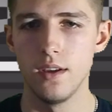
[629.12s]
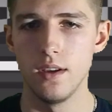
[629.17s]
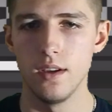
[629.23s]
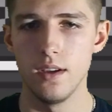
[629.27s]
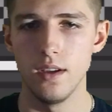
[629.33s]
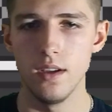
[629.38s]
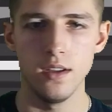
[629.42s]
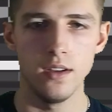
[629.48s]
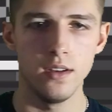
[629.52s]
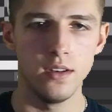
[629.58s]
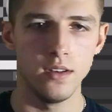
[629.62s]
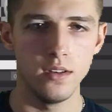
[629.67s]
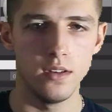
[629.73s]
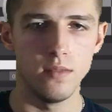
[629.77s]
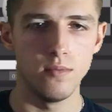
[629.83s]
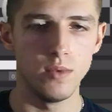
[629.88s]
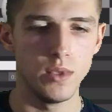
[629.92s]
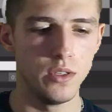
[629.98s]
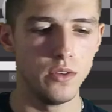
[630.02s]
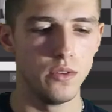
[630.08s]
and the
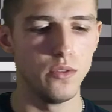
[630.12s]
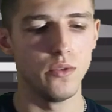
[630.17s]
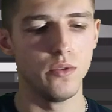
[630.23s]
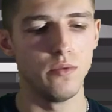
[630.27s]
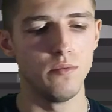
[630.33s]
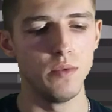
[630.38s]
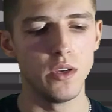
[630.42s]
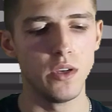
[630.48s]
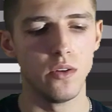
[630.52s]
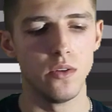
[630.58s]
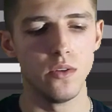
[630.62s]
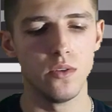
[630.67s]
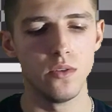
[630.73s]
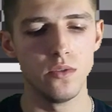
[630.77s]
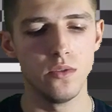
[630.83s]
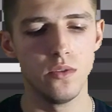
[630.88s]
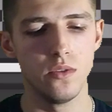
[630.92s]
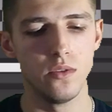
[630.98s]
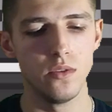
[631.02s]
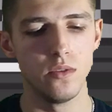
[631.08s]
material will be
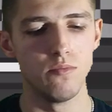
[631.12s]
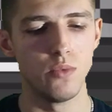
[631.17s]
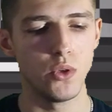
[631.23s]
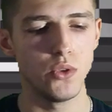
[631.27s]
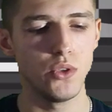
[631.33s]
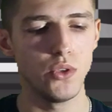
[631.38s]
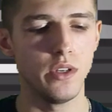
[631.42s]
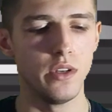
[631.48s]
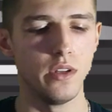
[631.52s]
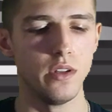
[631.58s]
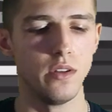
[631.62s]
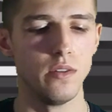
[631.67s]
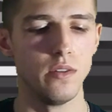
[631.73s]
called Projectile.